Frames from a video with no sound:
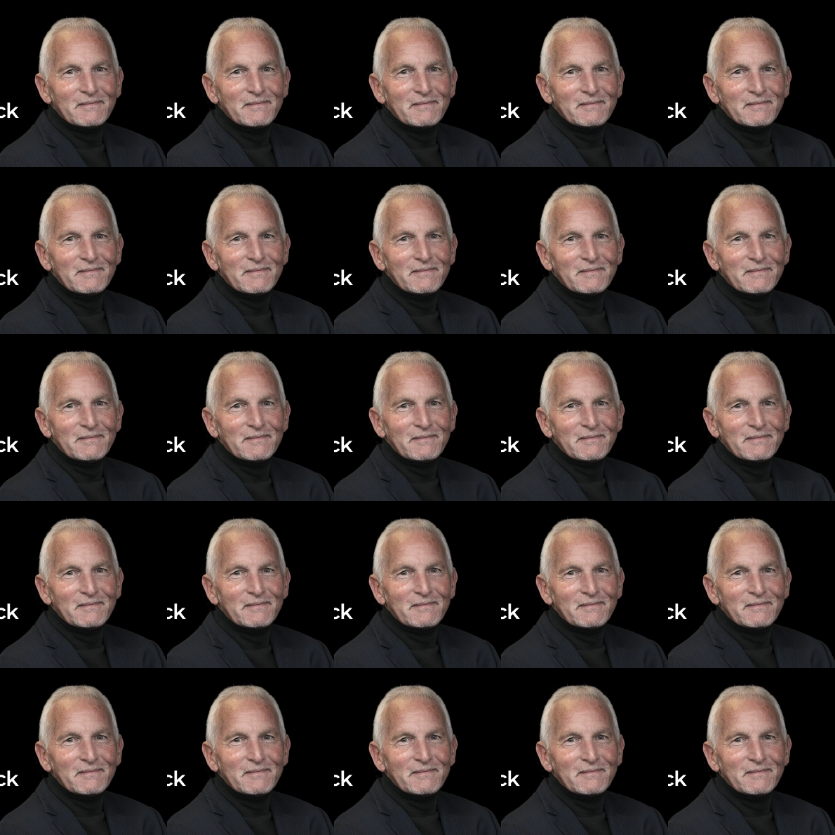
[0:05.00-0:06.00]

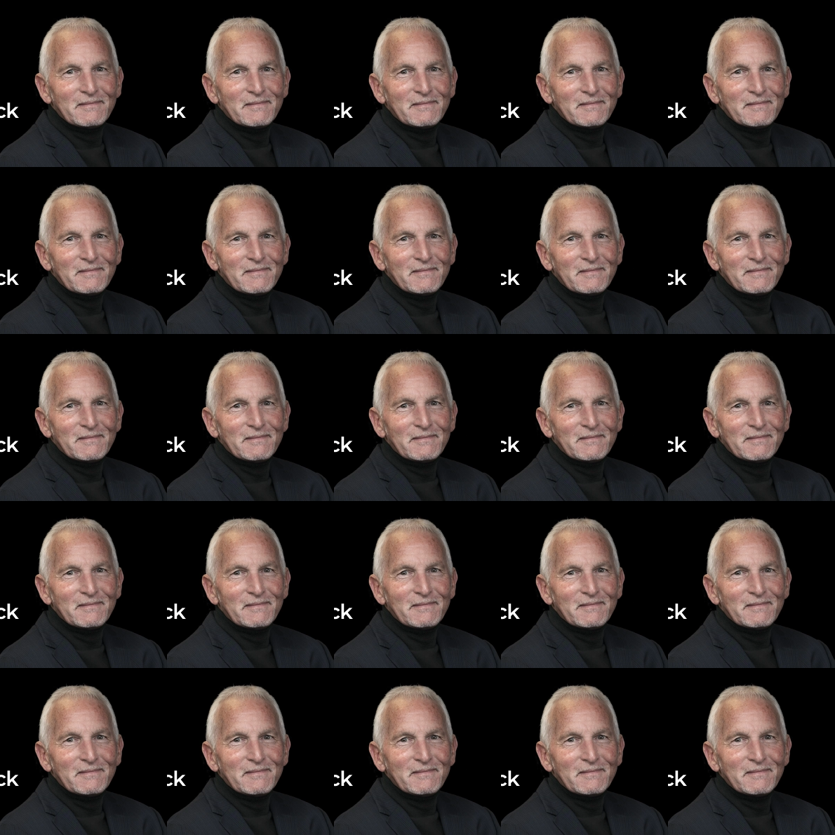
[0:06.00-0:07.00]

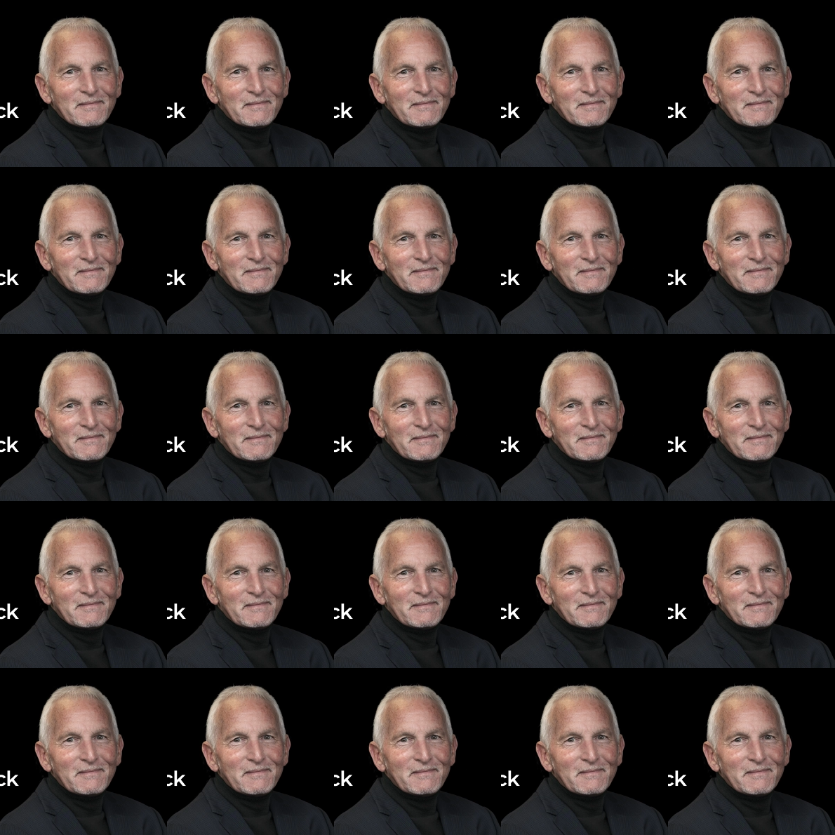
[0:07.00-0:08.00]

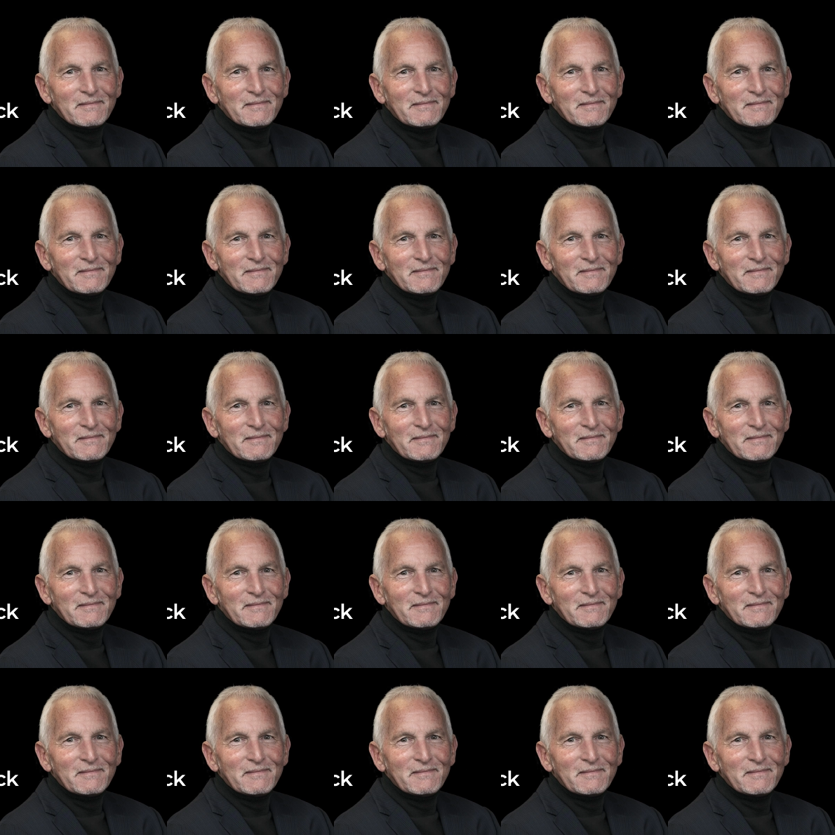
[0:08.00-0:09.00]

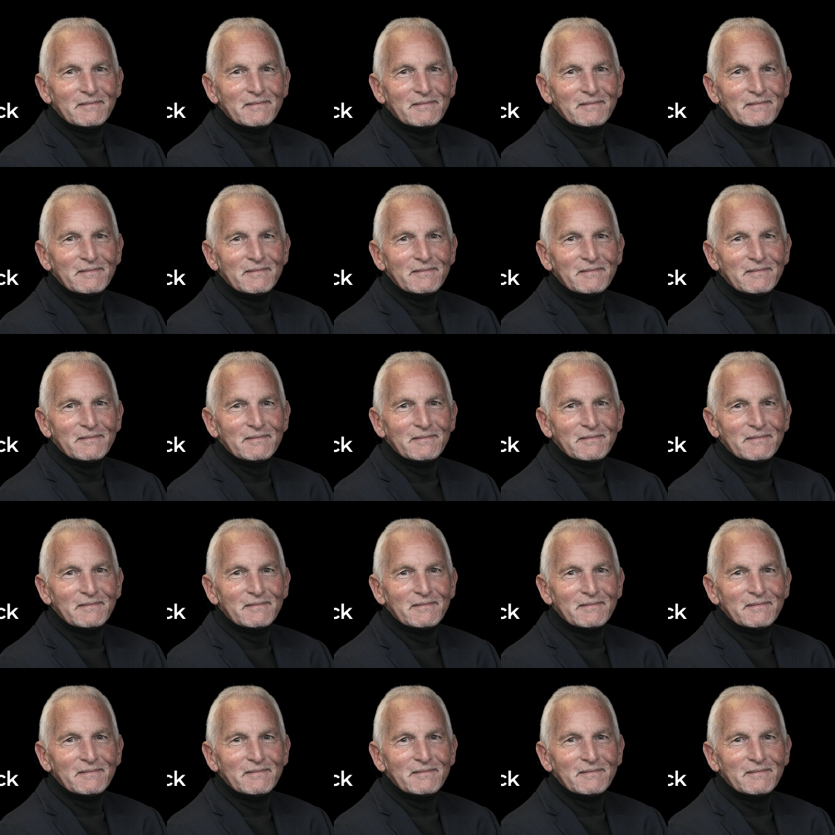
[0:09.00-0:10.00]

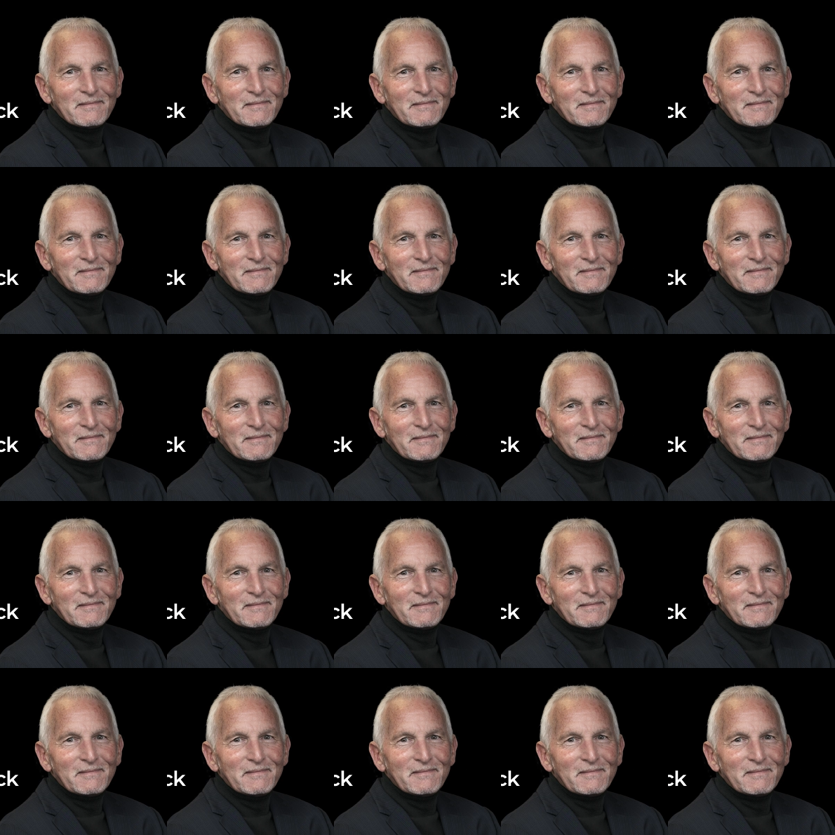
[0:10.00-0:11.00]

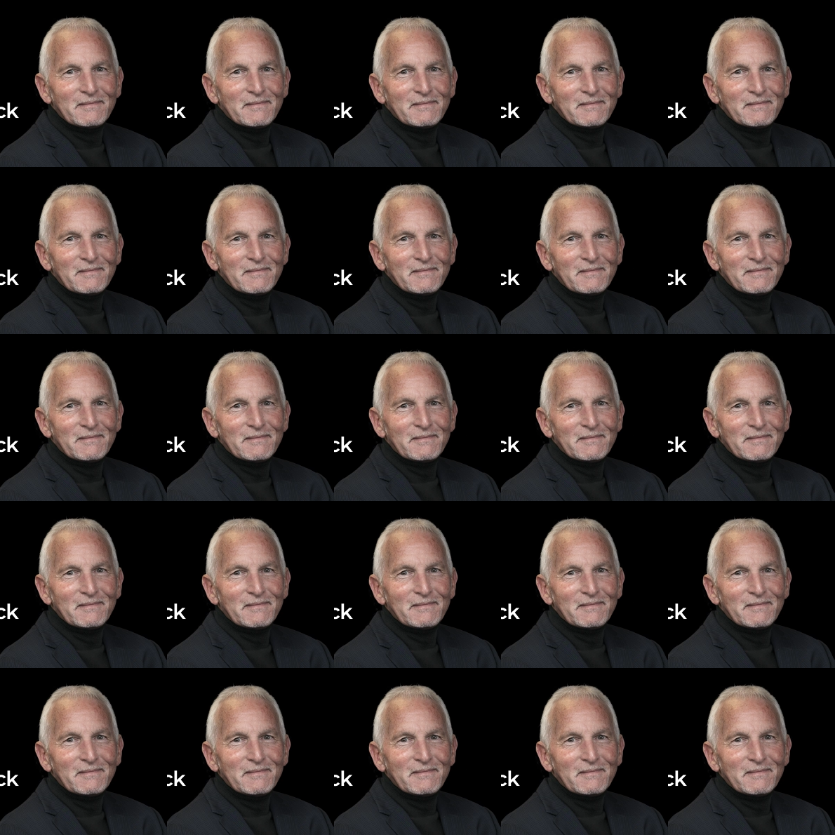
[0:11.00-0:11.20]
[no speech]